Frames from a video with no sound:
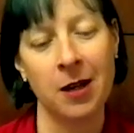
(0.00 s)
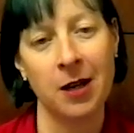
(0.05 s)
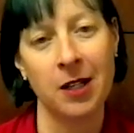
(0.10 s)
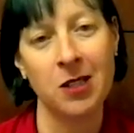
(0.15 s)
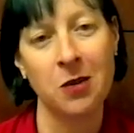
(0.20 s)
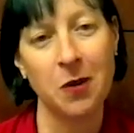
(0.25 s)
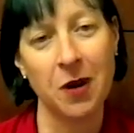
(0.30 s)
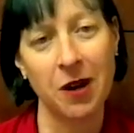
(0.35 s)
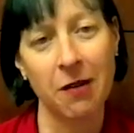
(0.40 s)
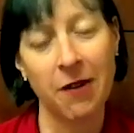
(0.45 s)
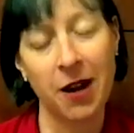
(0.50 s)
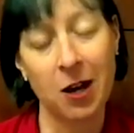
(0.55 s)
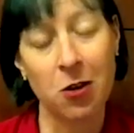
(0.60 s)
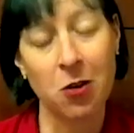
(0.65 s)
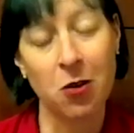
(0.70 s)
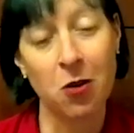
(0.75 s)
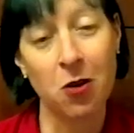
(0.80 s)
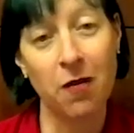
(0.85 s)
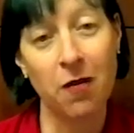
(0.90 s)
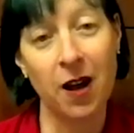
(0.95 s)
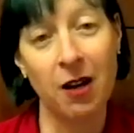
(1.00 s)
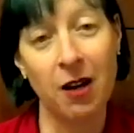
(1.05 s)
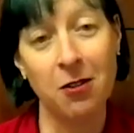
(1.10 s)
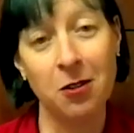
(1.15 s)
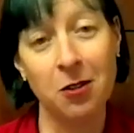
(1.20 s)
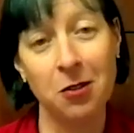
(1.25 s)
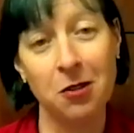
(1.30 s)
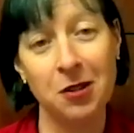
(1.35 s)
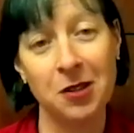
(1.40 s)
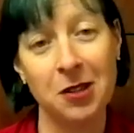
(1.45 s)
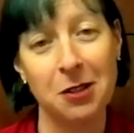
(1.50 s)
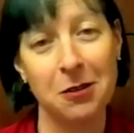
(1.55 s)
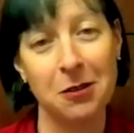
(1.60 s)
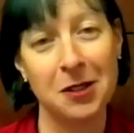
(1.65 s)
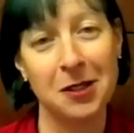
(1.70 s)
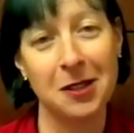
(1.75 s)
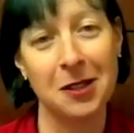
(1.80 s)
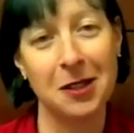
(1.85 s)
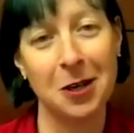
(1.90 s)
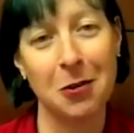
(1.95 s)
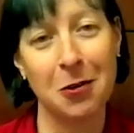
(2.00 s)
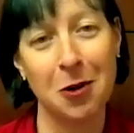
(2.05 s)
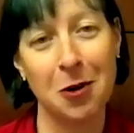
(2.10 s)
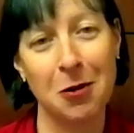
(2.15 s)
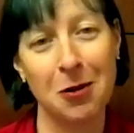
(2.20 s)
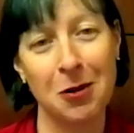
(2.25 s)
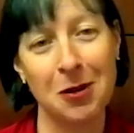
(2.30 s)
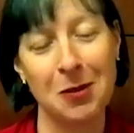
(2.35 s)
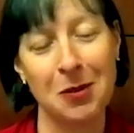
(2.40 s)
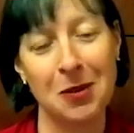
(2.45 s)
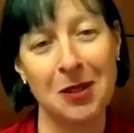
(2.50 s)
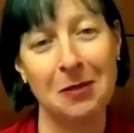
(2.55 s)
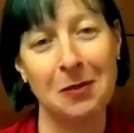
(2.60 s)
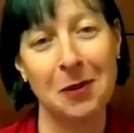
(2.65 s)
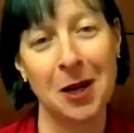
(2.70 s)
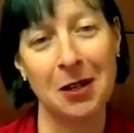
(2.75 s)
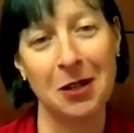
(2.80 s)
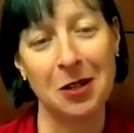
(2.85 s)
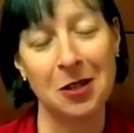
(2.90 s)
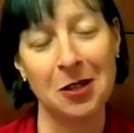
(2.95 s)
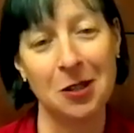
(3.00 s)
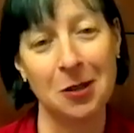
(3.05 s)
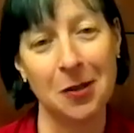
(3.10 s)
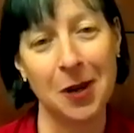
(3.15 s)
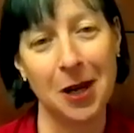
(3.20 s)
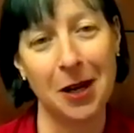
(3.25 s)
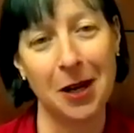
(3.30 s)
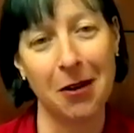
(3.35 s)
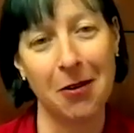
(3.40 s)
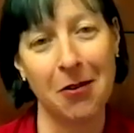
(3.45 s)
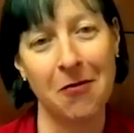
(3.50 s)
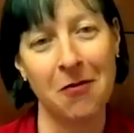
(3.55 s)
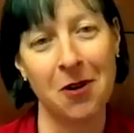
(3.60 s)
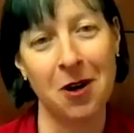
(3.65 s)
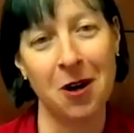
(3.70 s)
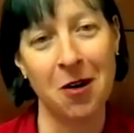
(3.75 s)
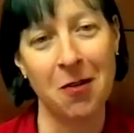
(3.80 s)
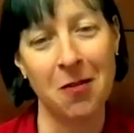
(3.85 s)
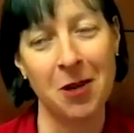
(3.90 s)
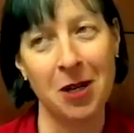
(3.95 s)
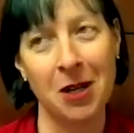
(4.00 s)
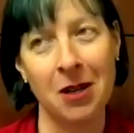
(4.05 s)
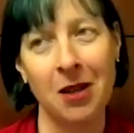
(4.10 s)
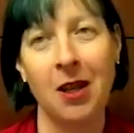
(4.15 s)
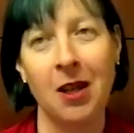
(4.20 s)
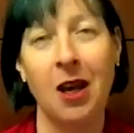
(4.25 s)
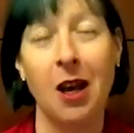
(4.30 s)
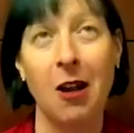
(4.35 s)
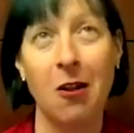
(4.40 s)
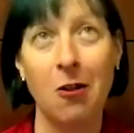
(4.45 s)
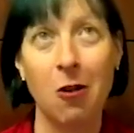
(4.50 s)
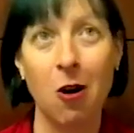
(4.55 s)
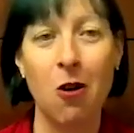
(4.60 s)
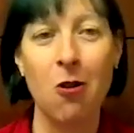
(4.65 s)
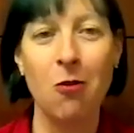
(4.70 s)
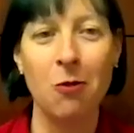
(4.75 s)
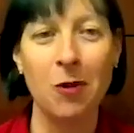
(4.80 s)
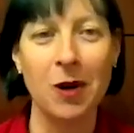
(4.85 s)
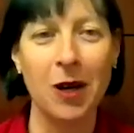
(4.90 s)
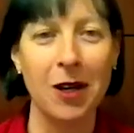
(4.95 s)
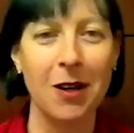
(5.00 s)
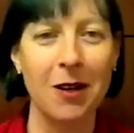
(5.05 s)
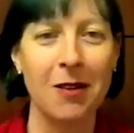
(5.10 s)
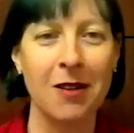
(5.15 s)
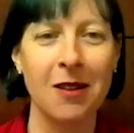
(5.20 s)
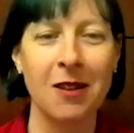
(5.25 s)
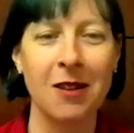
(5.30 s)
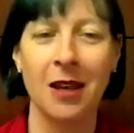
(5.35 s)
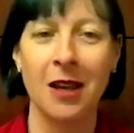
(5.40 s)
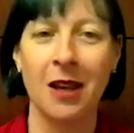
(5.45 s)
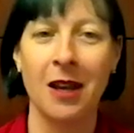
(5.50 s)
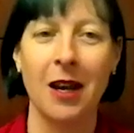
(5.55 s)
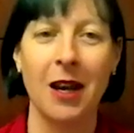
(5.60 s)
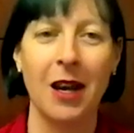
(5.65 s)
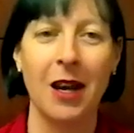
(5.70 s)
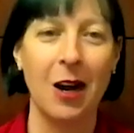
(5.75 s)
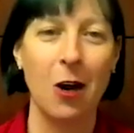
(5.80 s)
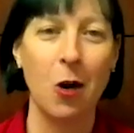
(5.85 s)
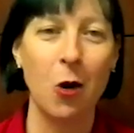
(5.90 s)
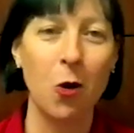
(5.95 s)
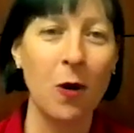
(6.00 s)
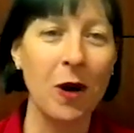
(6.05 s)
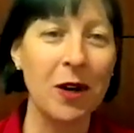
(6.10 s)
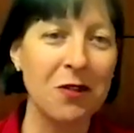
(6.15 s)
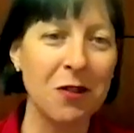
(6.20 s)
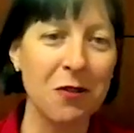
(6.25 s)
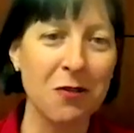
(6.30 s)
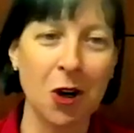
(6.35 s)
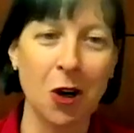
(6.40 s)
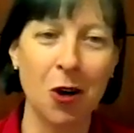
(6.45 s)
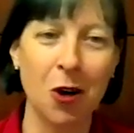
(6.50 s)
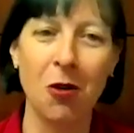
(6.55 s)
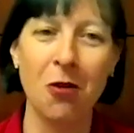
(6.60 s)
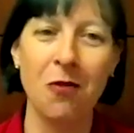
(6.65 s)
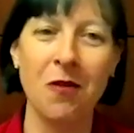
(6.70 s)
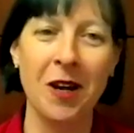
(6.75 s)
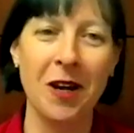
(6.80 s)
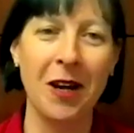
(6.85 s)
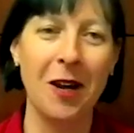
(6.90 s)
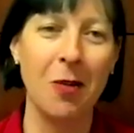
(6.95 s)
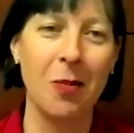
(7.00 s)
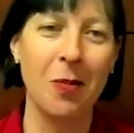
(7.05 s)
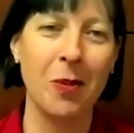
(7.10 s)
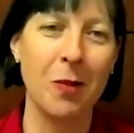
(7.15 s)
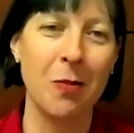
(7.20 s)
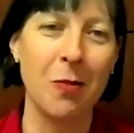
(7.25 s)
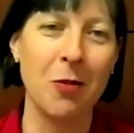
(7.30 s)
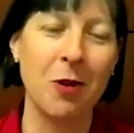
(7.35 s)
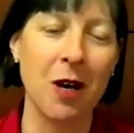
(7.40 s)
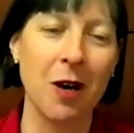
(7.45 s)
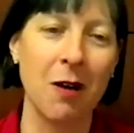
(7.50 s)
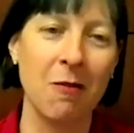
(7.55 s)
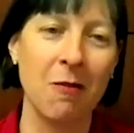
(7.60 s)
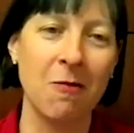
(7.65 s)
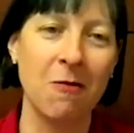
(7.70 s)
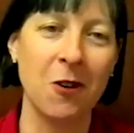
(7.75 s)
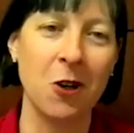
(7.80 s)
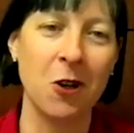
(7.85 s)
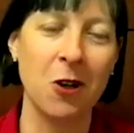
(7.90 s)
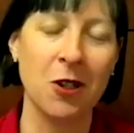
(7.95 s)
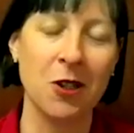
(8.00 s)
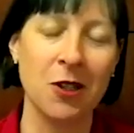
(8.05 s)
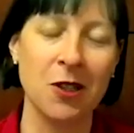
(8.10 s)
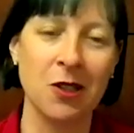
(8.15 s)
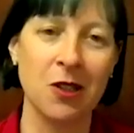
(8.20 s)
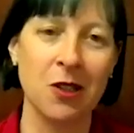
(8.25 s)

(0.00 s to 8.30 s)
It's one of our core values here at Scenic World is passionate about our environment, along with always evolve and our people come first.